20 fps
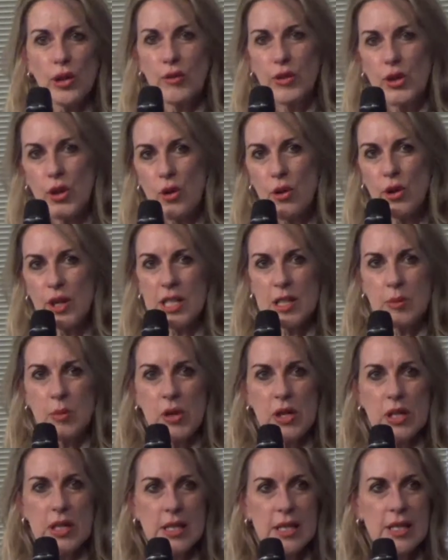of your
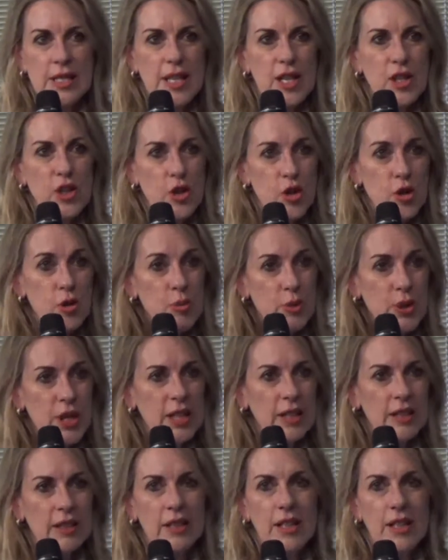experiences that you bring